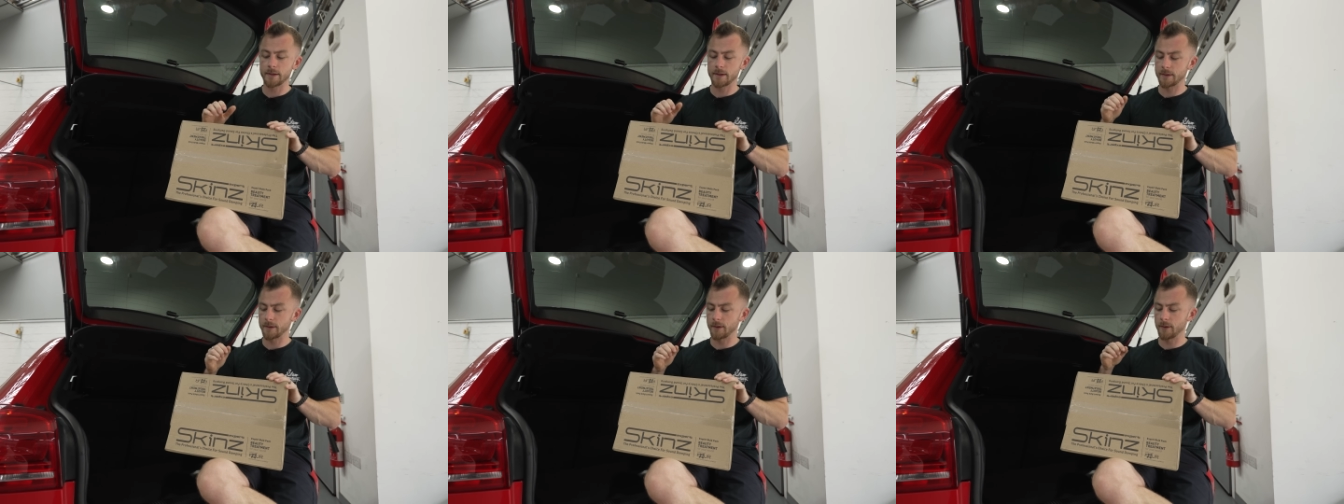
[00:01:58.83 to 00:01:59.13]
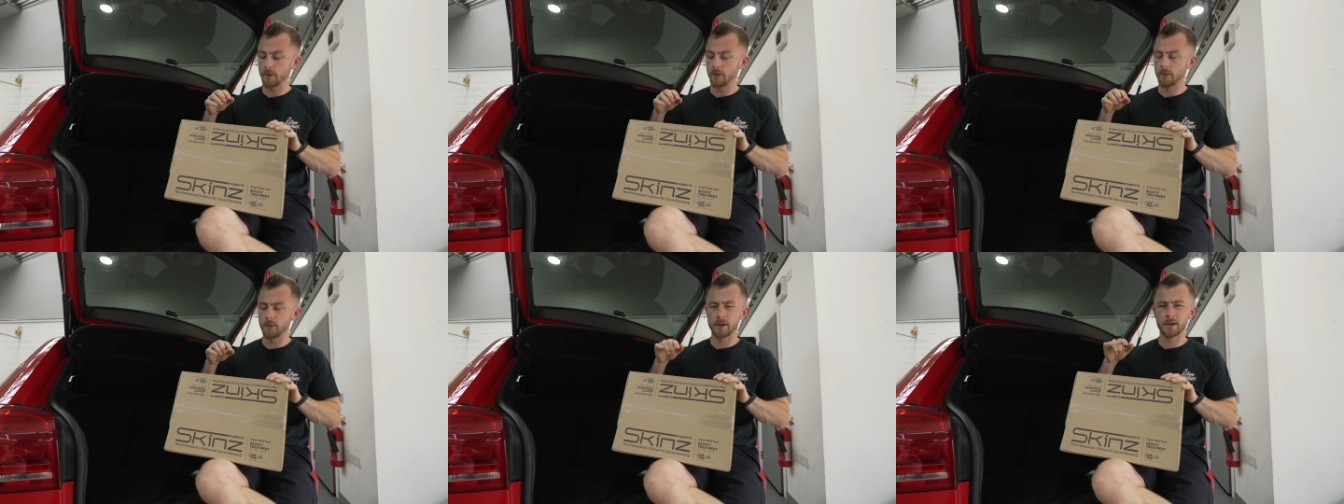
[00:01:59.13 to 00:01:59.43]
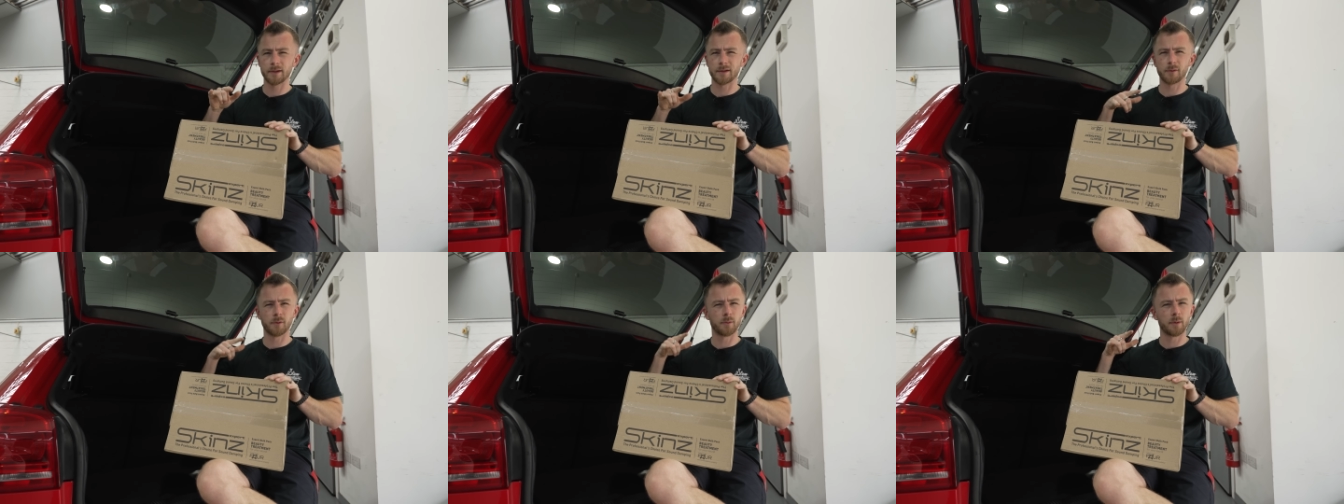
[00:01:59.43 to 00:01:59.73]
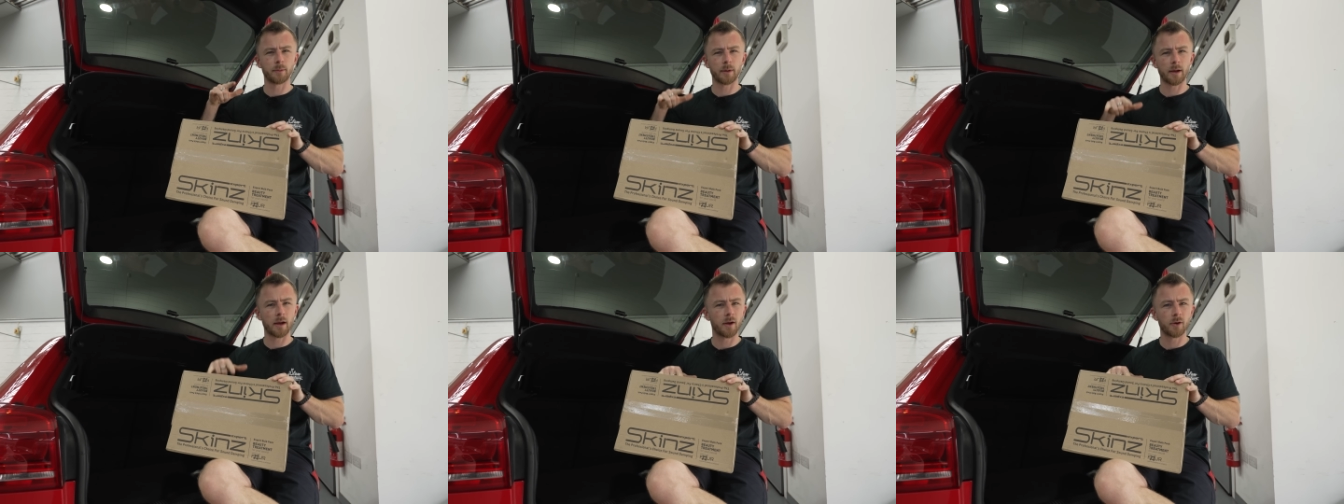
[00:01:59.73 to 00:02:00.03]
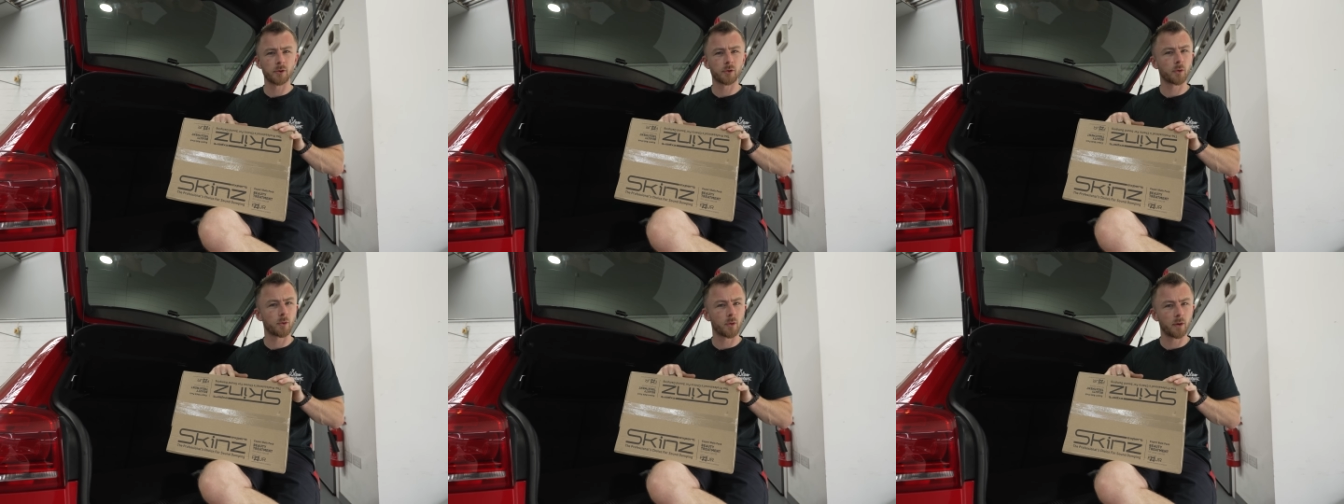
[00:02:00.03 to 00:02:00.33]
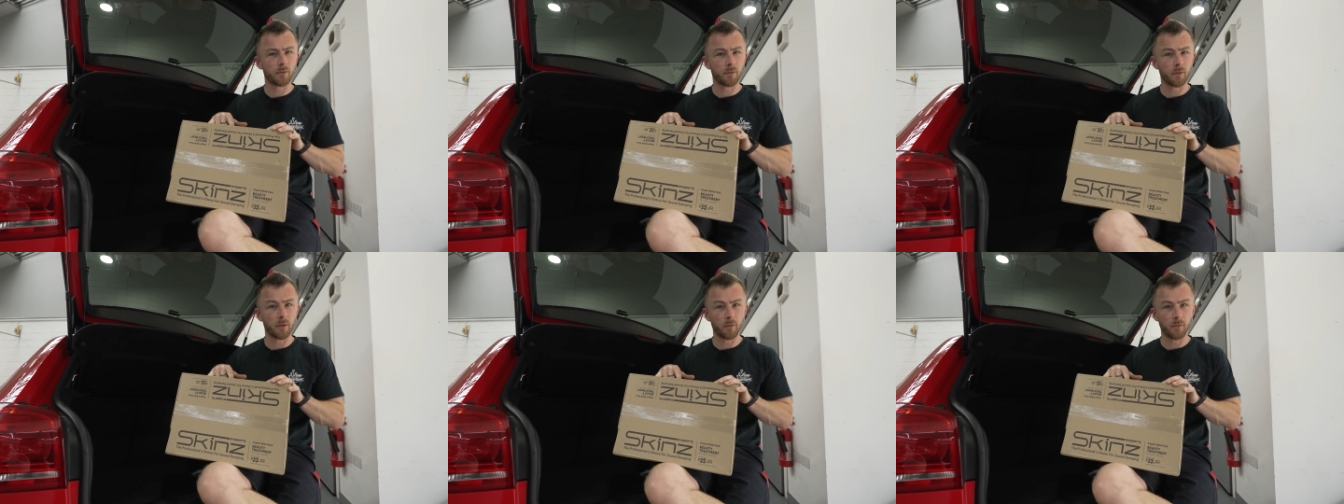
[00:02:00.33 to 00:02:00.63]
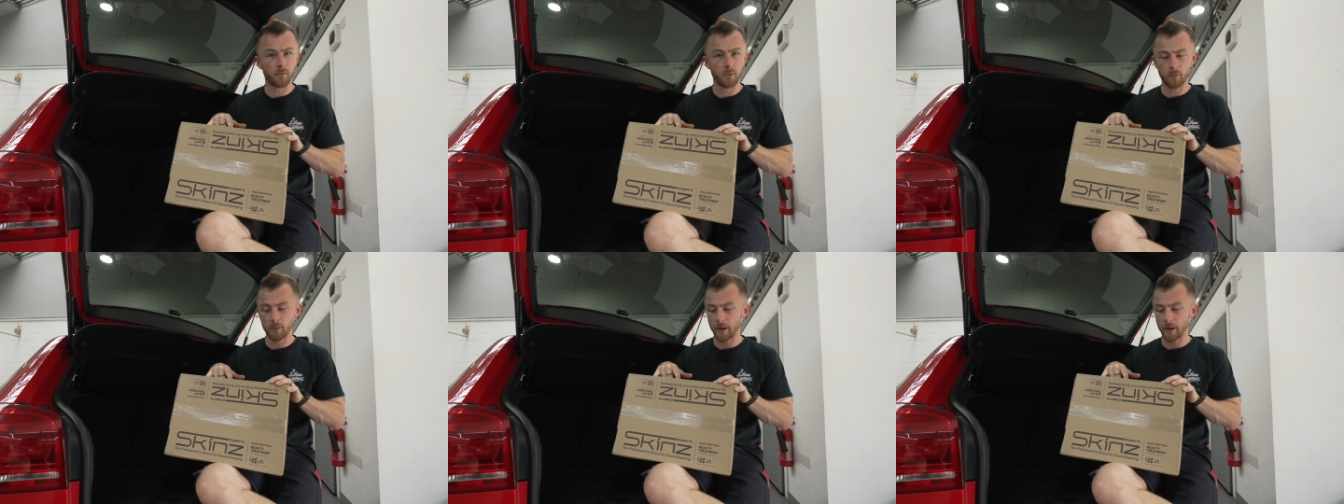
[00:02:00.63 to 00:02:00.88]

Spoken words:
So these are normally about 100 quid for the full